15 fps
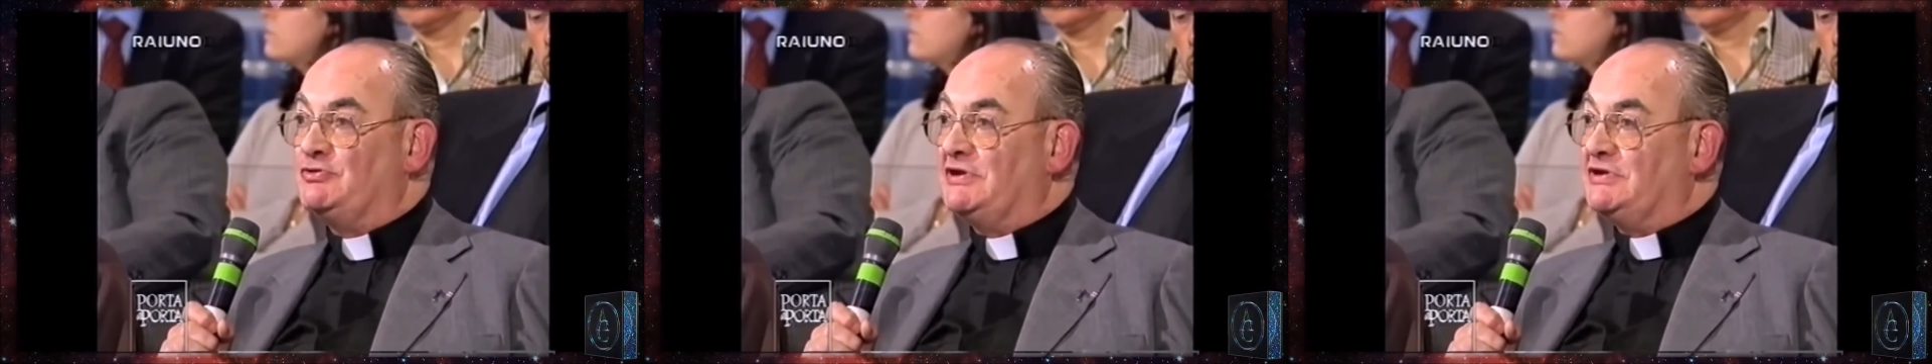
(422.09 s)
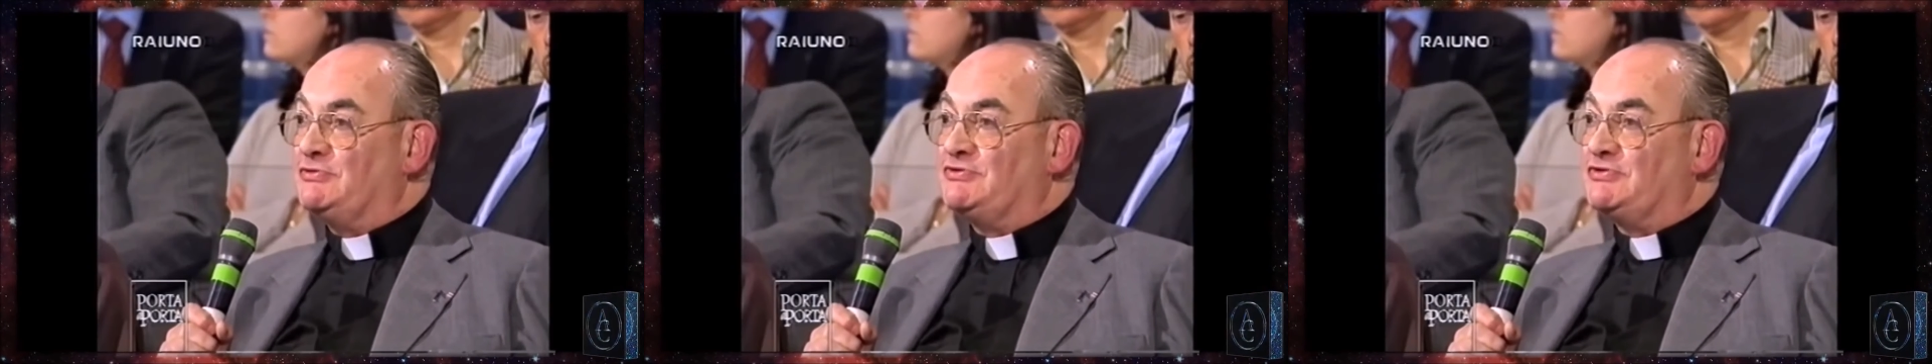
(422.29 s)

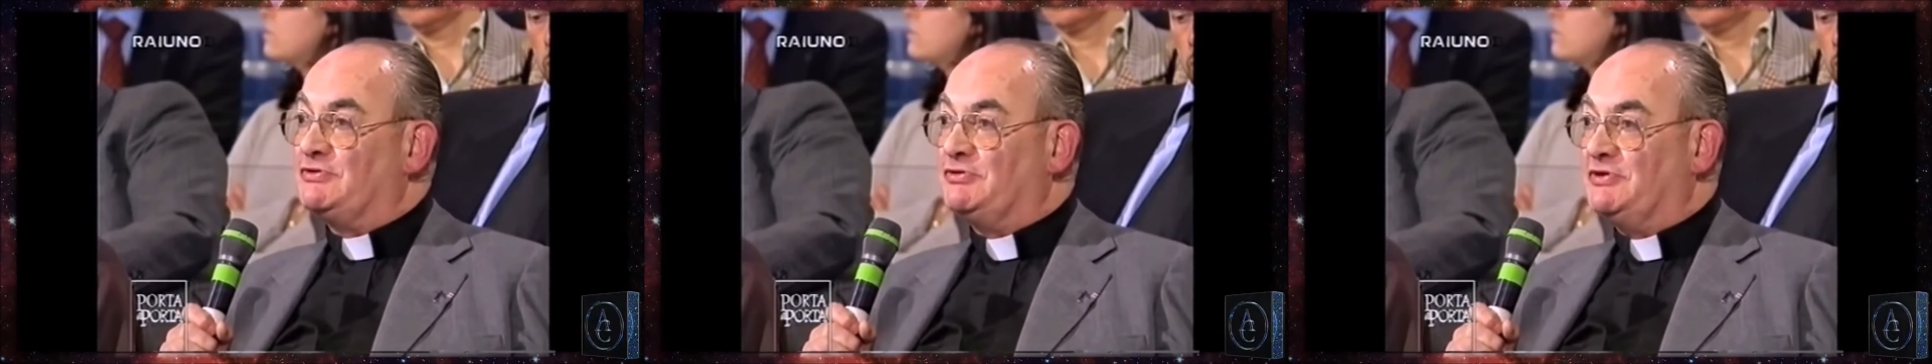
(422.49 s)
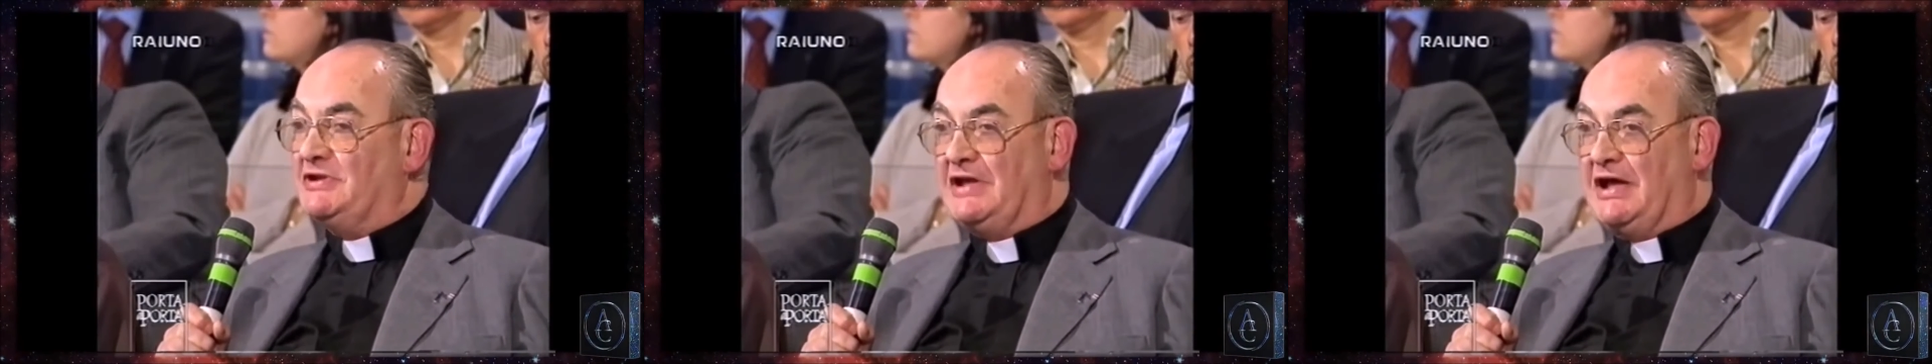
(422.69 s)
with an
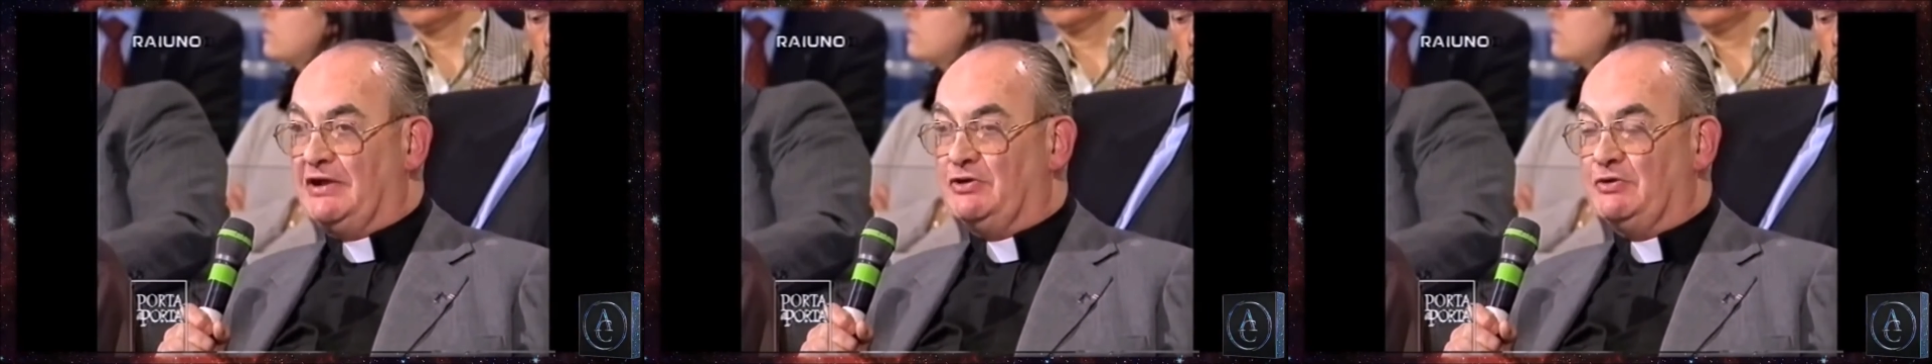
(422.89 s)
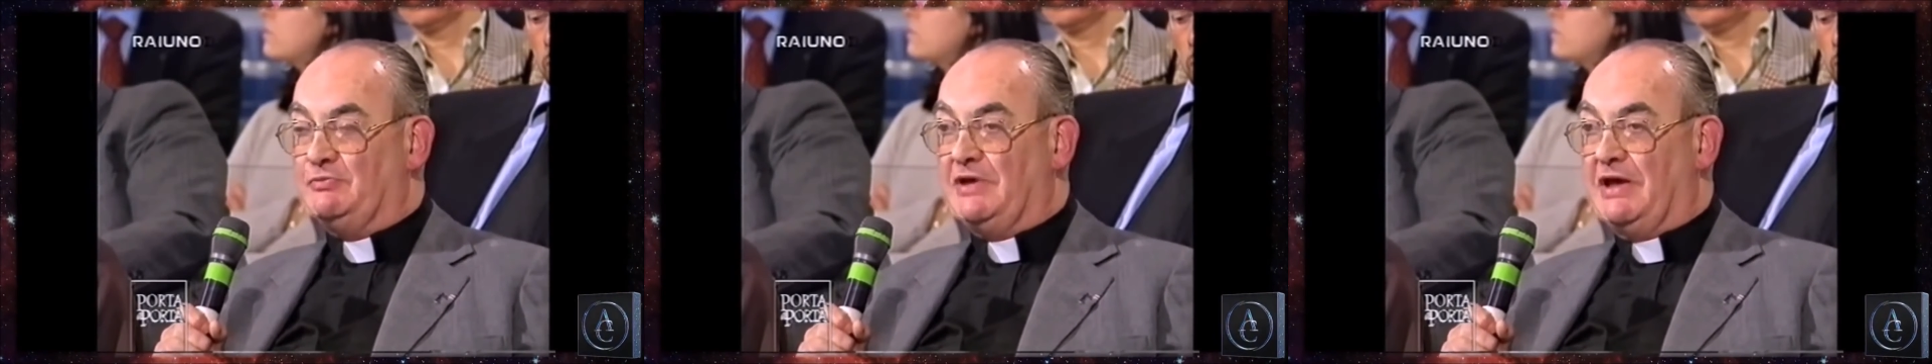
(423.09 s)

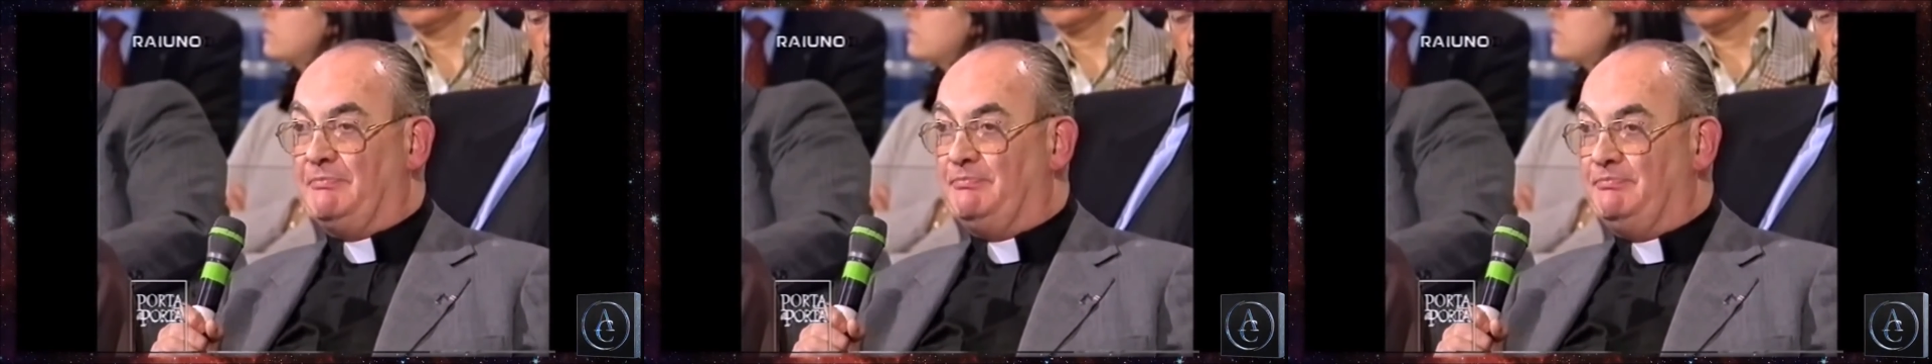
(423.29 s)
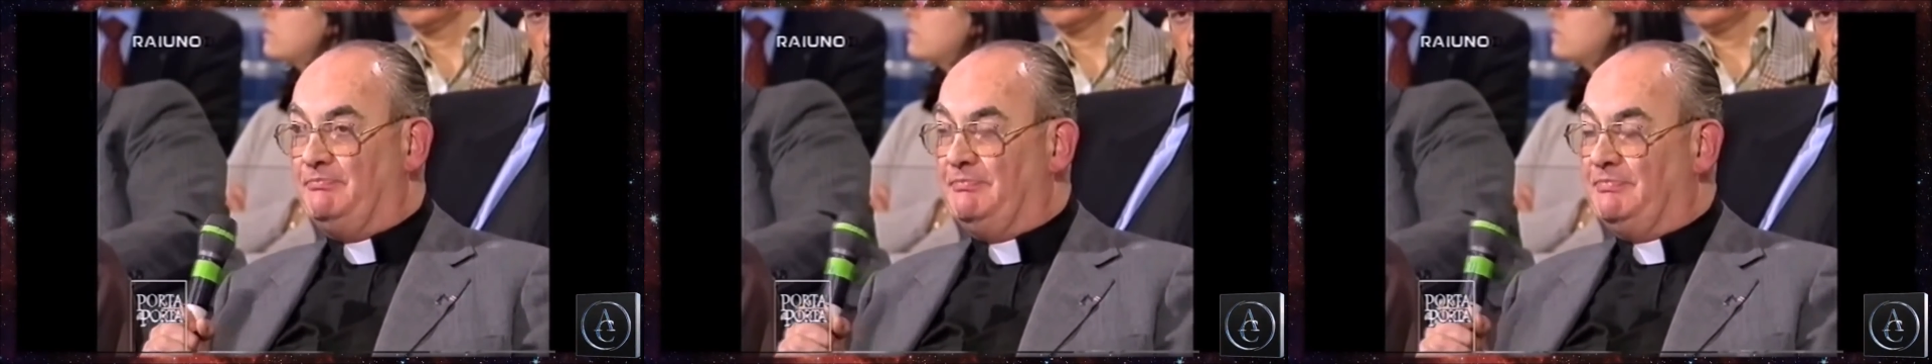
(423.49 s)

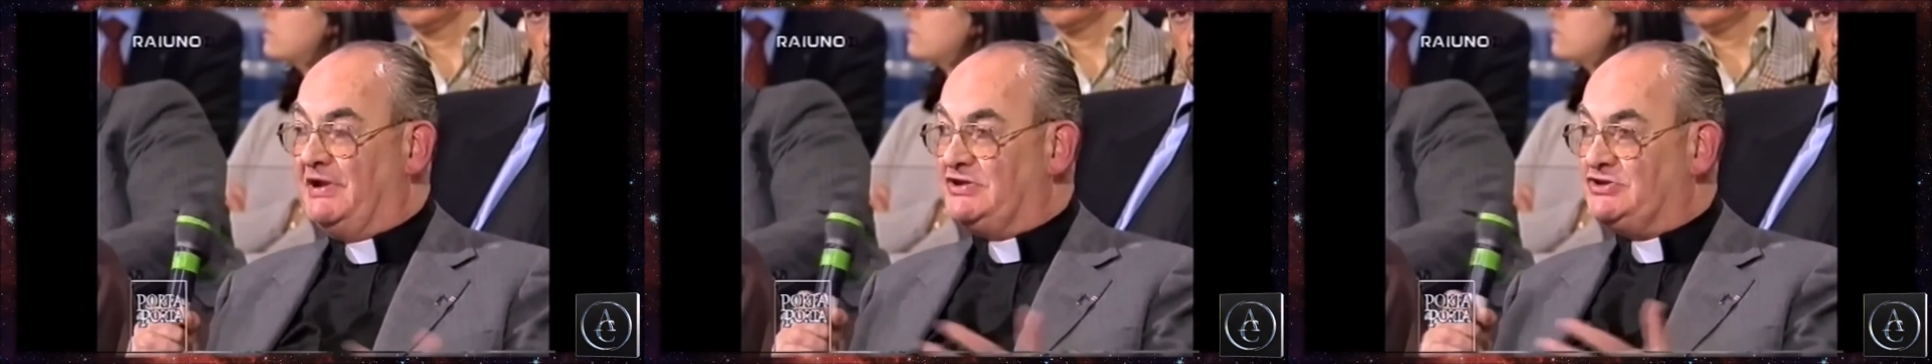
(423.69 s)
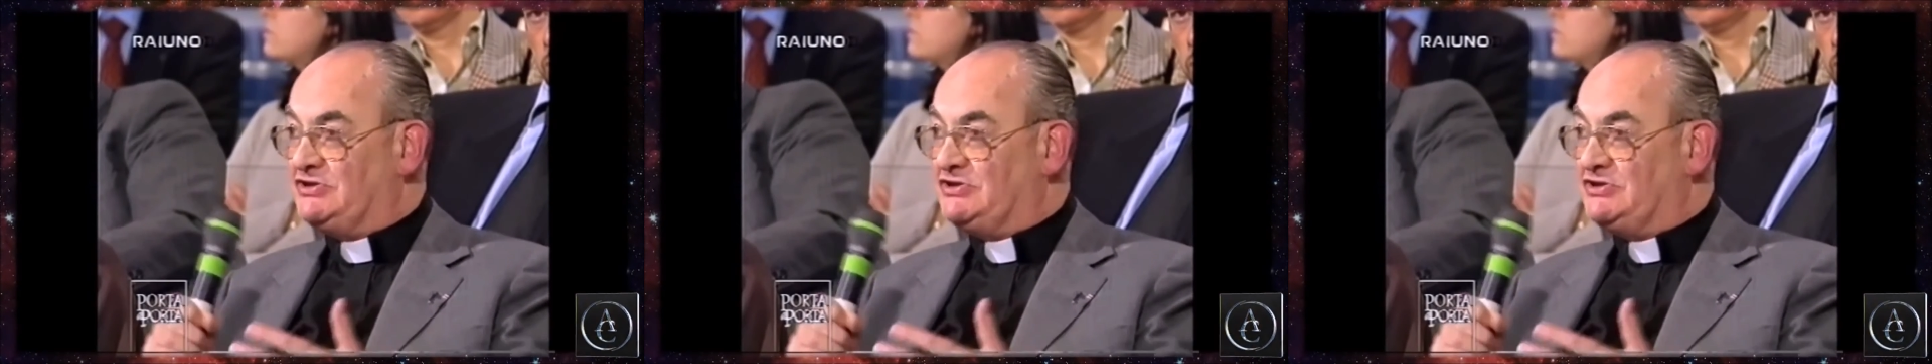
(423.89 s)
extraordinary smile,